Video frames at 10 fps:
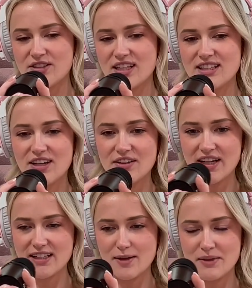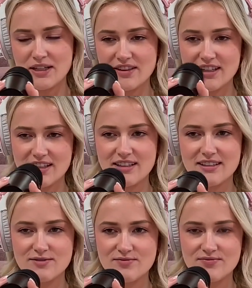think though, like, about
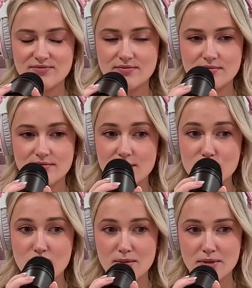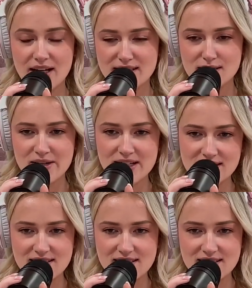the drama aspects?